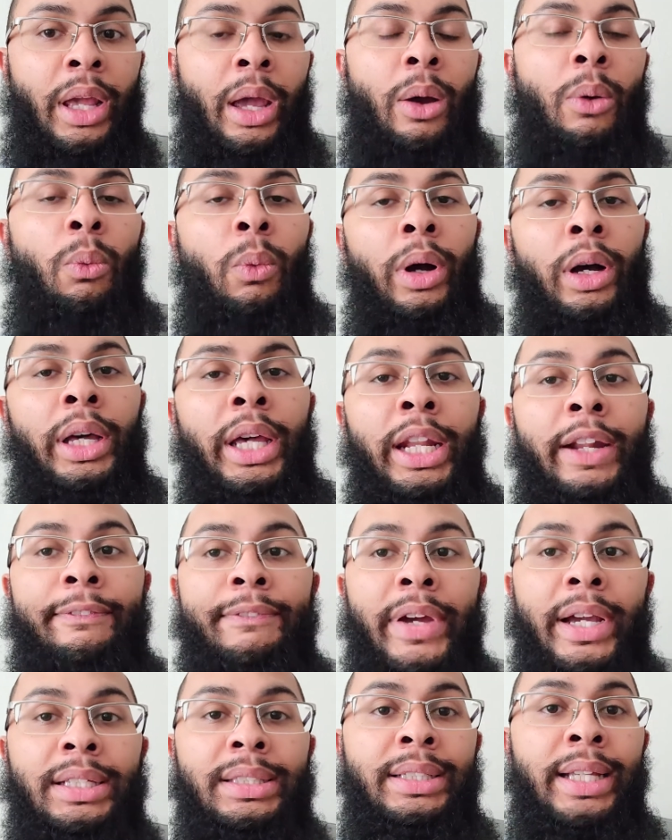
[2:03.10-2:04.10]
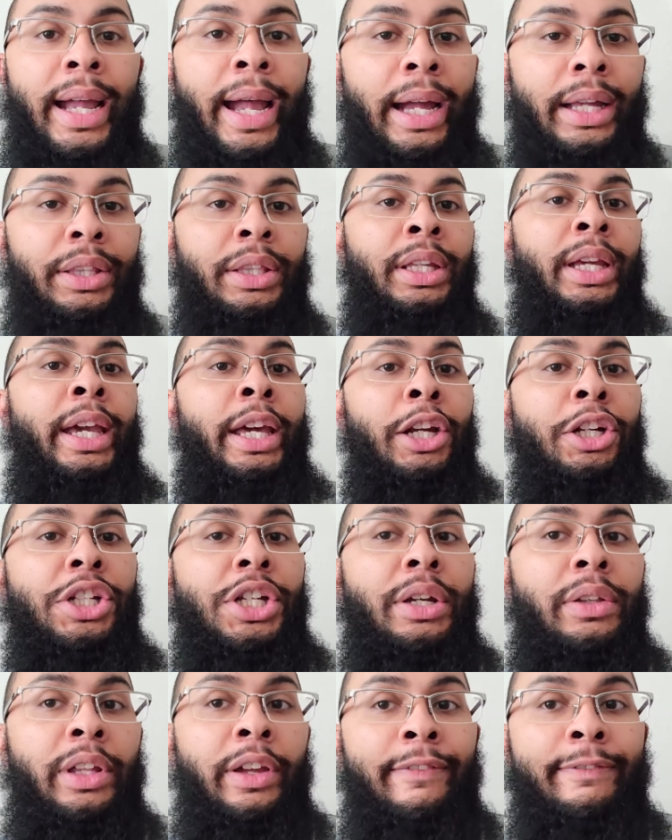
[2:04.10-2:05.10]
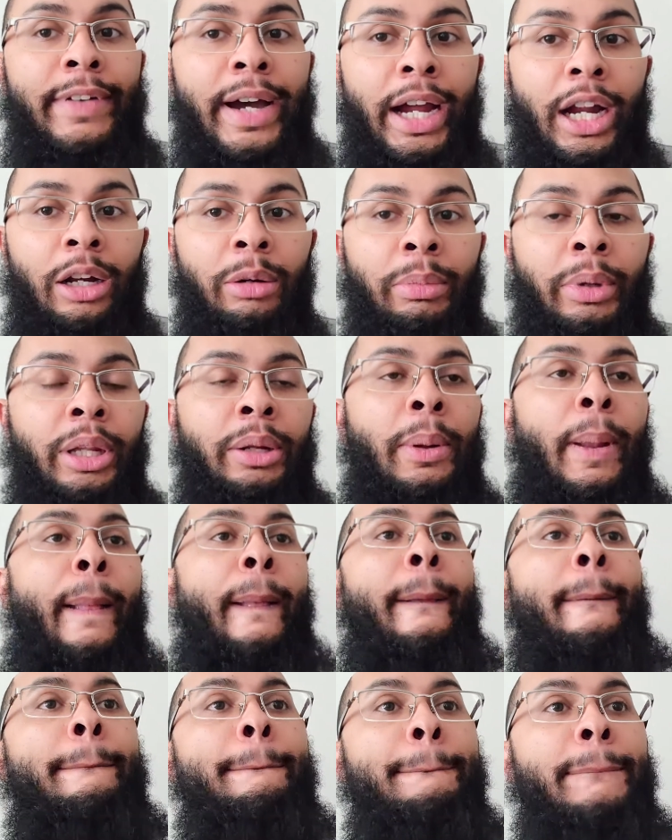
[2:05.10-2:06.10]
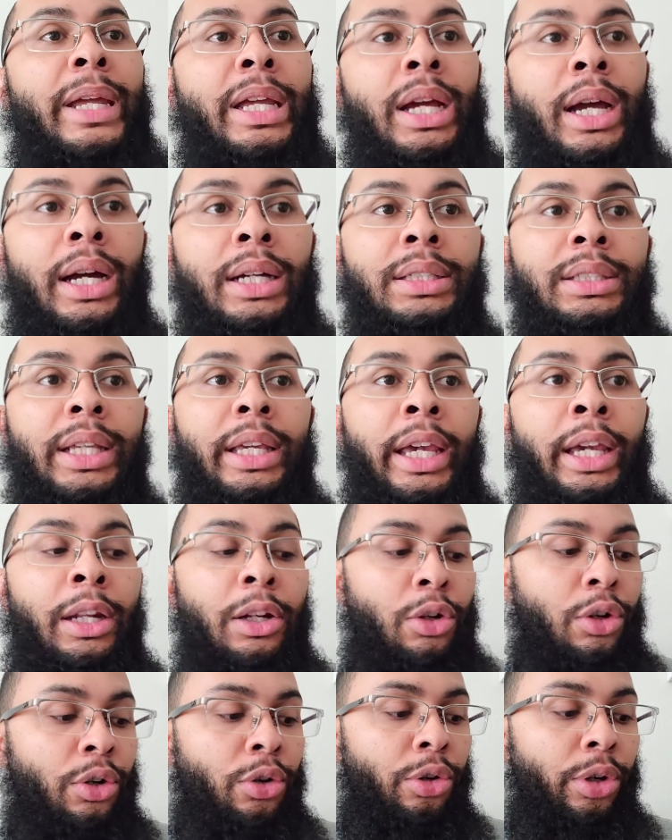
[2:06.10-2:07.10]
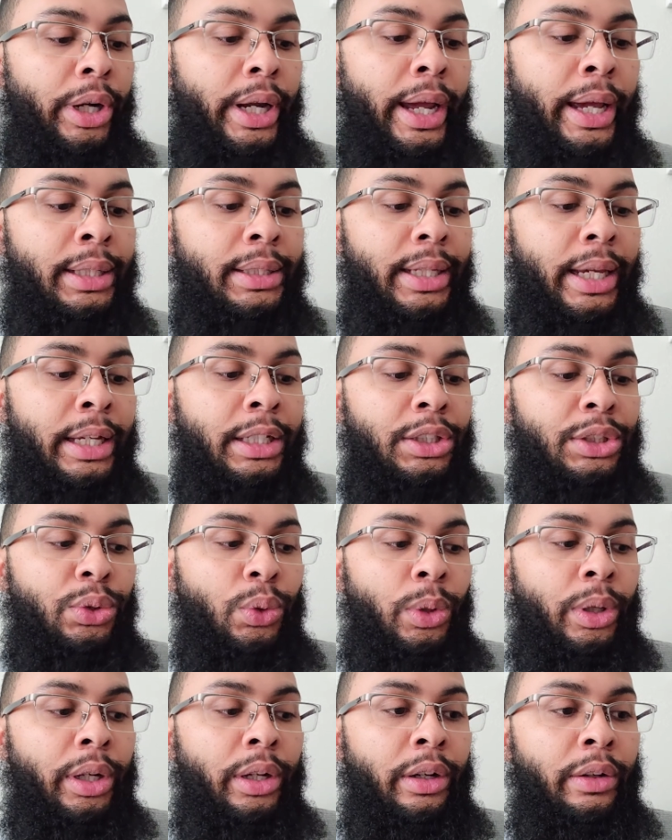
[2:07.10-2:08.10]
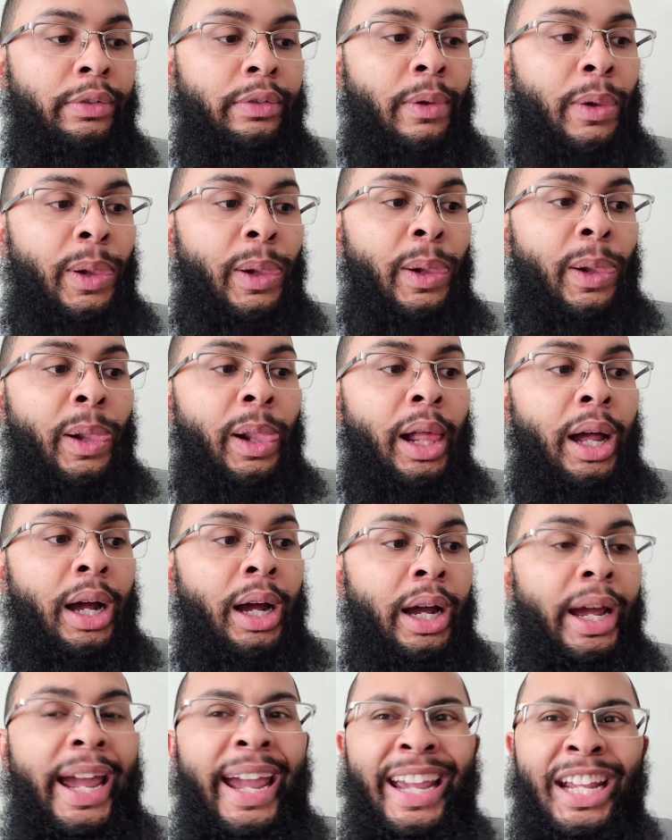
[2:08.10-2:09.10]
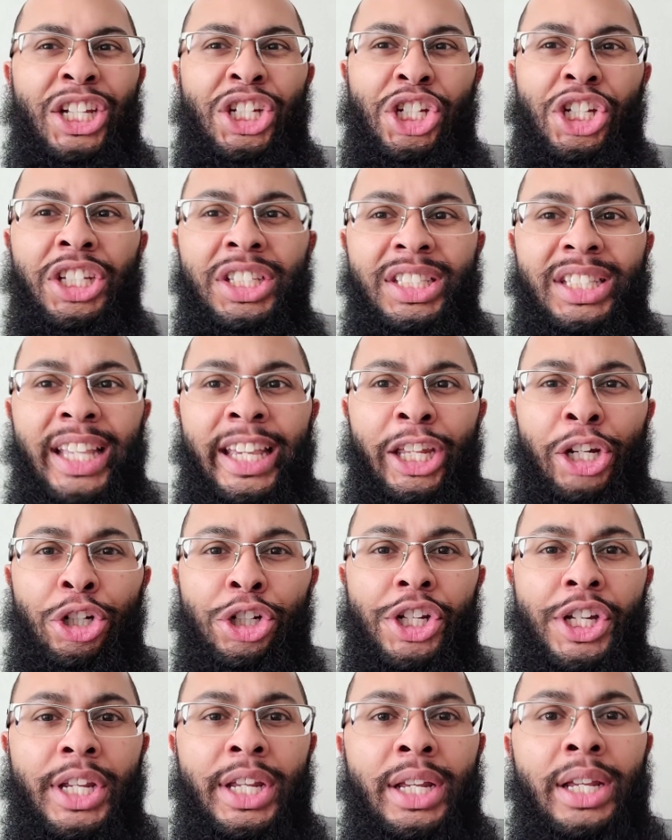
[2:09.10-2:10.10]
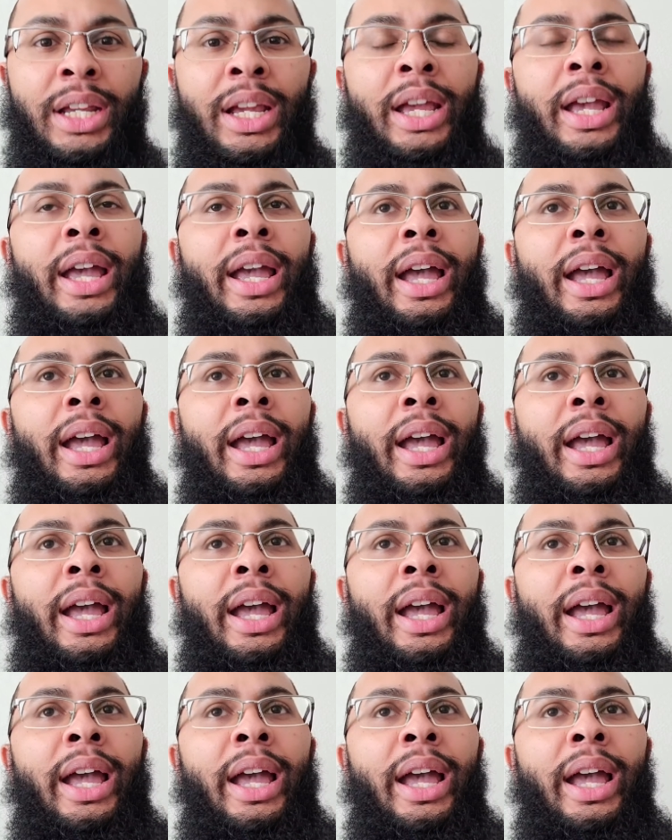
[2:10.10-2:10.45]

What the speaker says: Well, it affects the energy of the environment because it creates a sort of anxious energy.